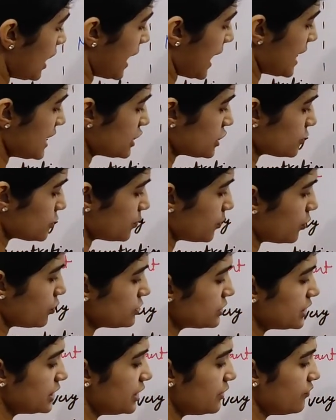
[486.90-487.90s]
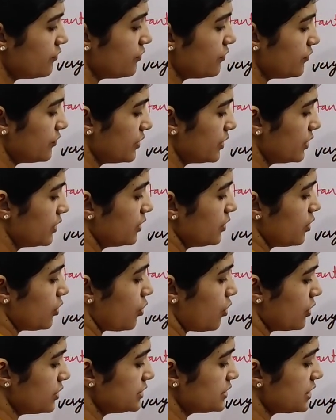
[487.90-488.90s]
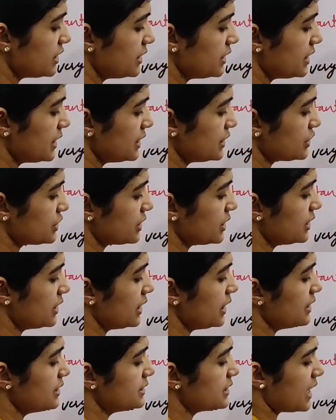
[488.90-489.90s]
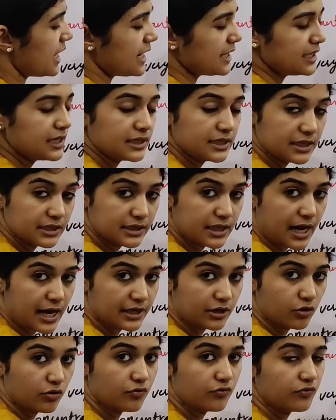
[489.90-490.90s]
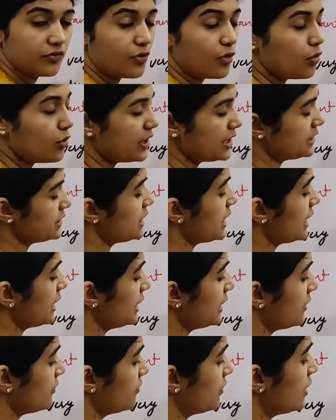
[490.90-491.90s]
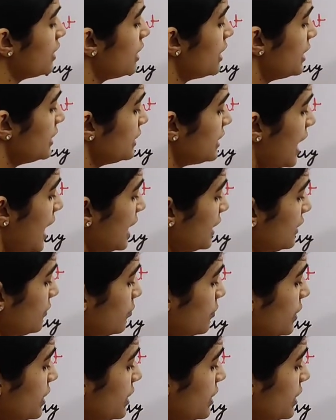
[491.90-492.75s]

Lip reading: H positive concentration is higher than that of OH negative, that